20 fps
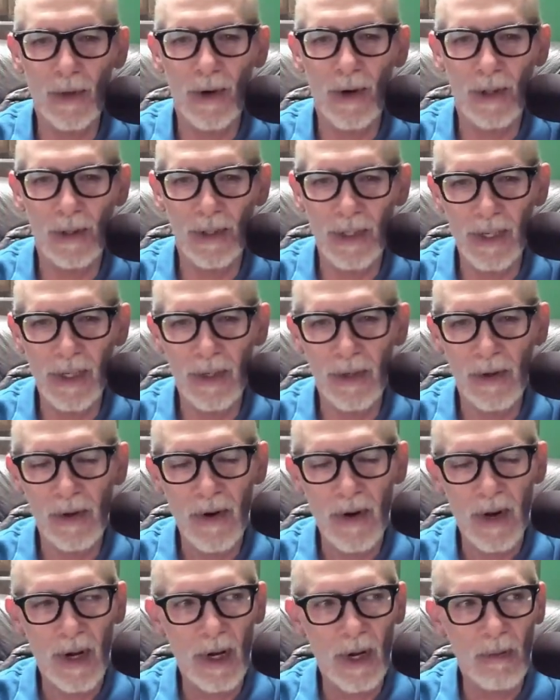are
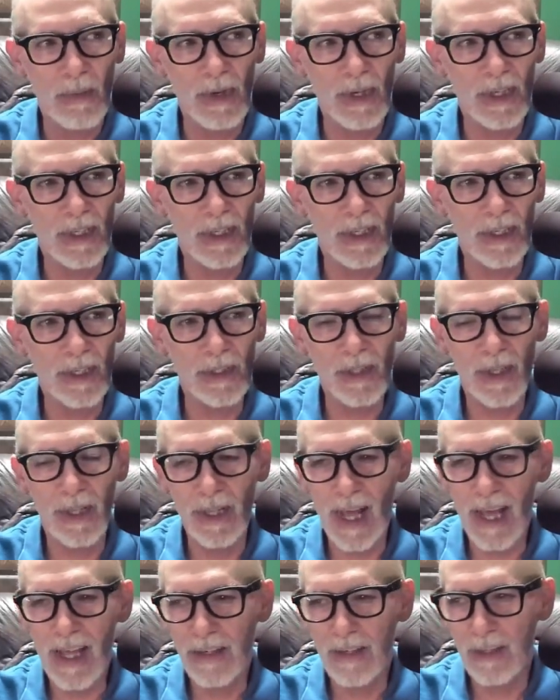illegal. But there's a
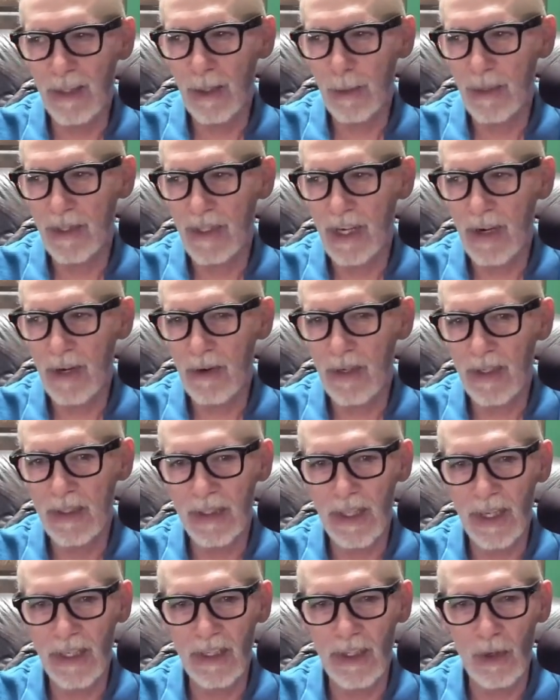lot of
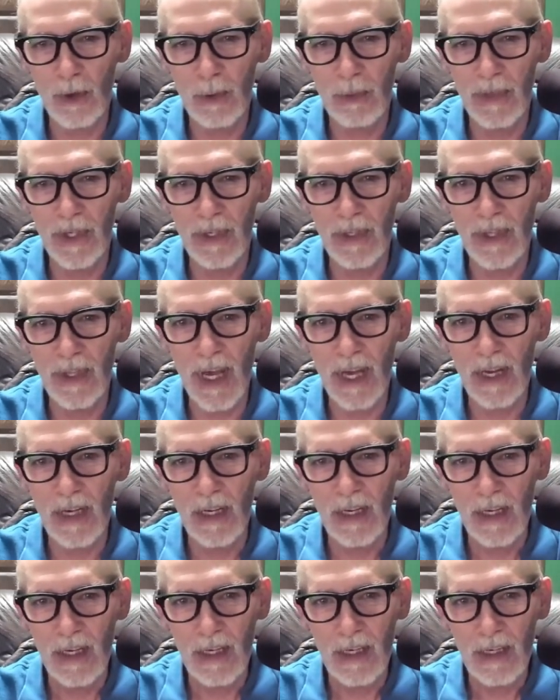libertarians that tell me
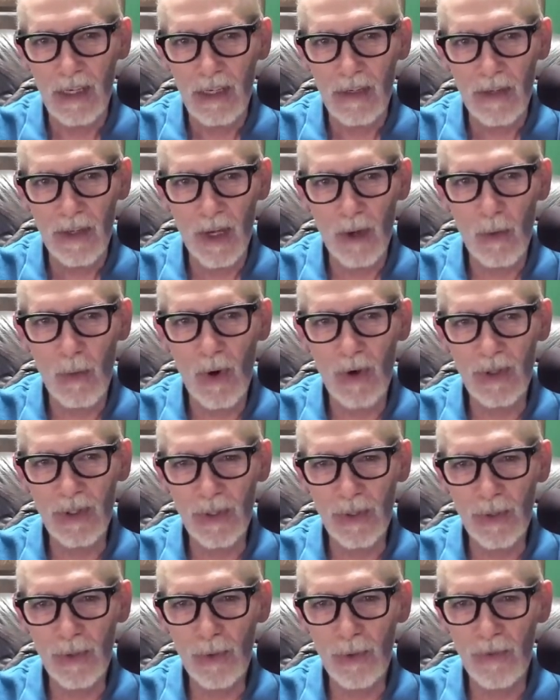that they want
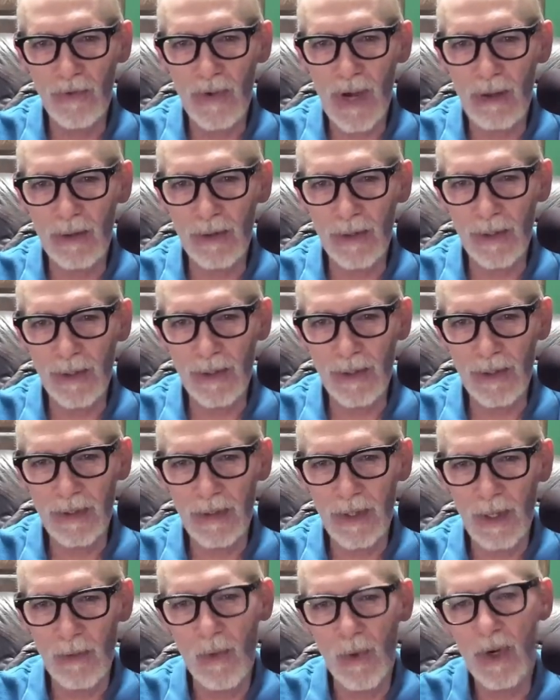school vouchers.
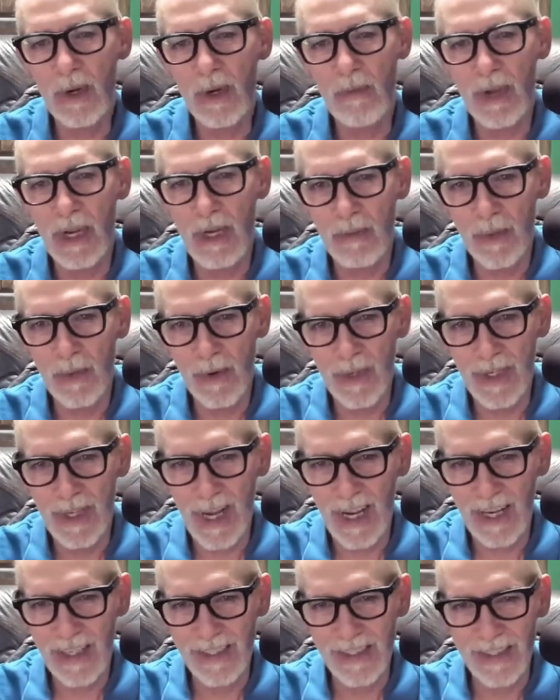They want to pay more
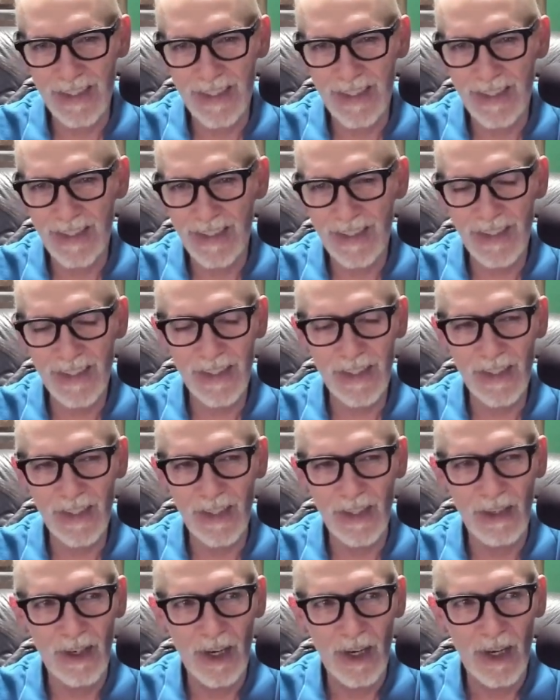taxes. It's just
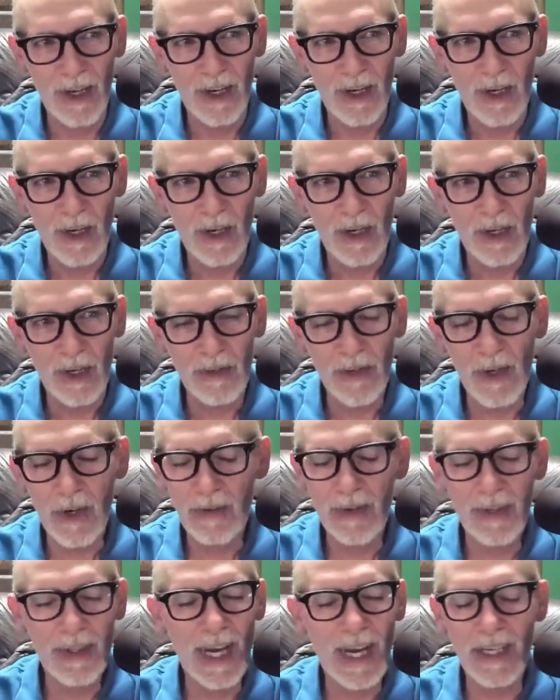they're
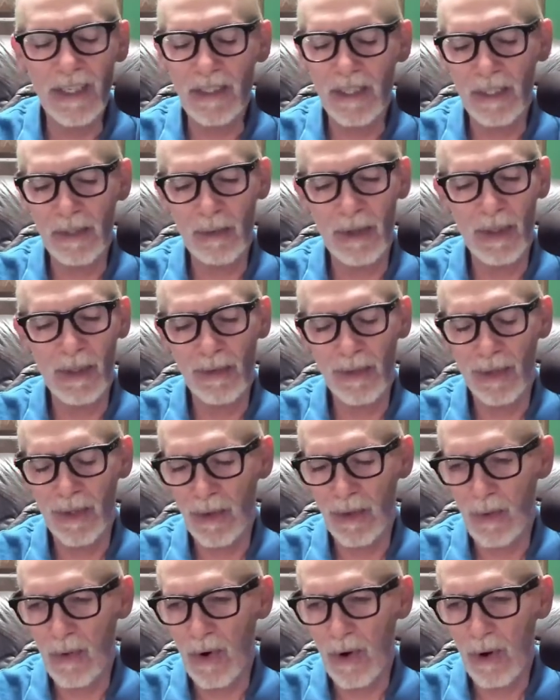the nicest people in
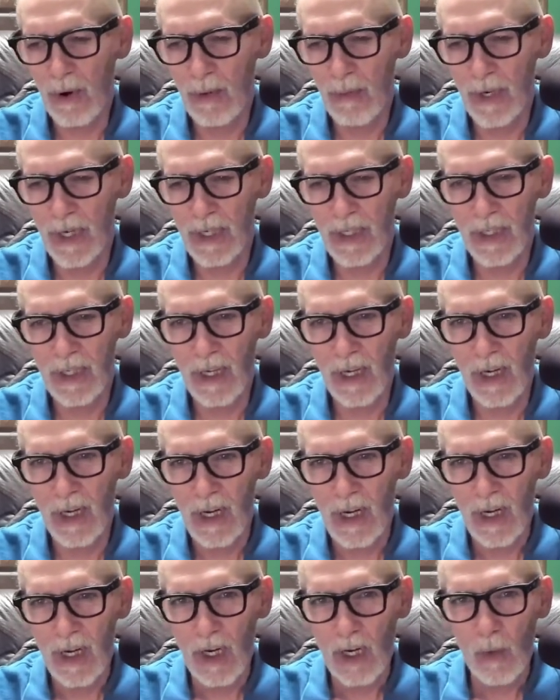the world. But
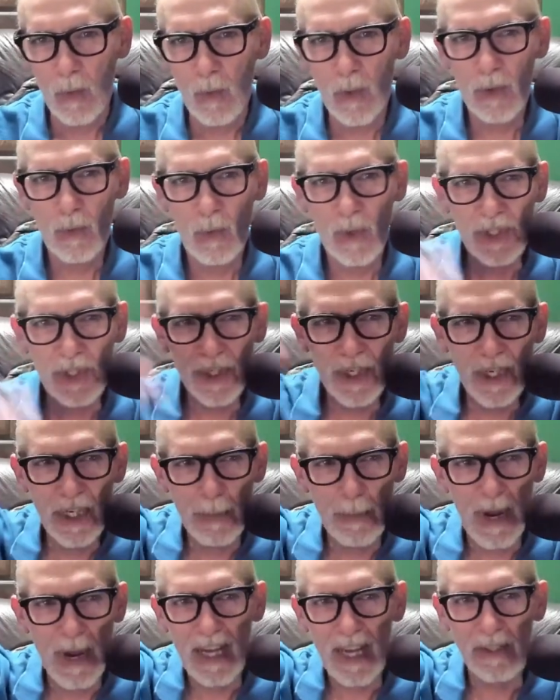once you
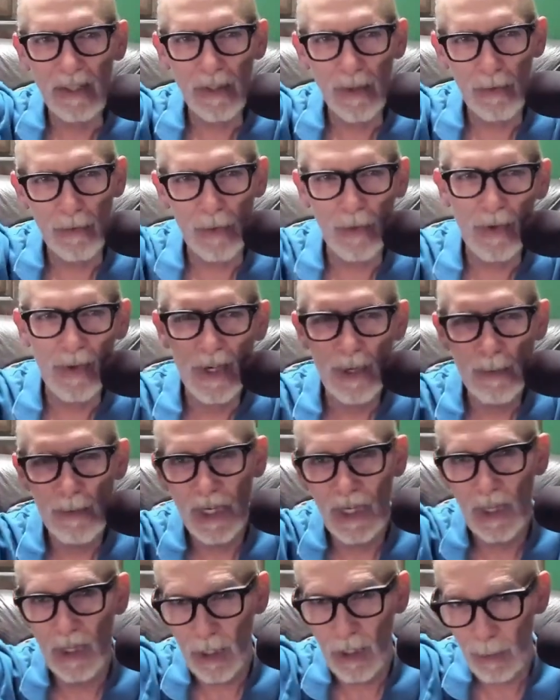get past the freedom
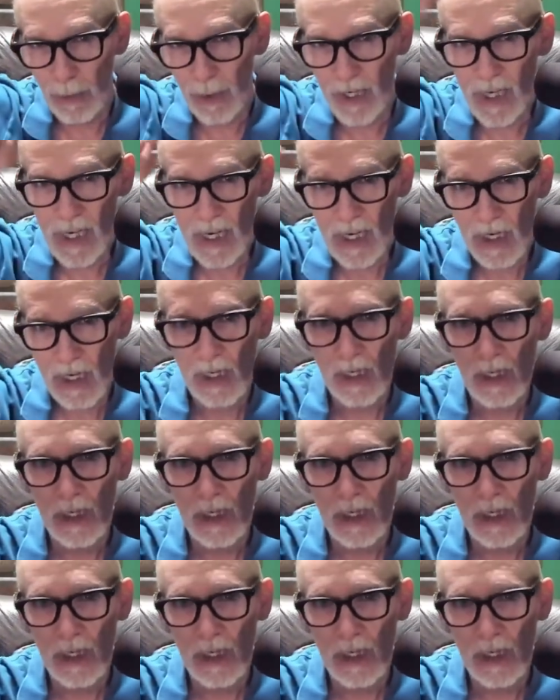and liberty,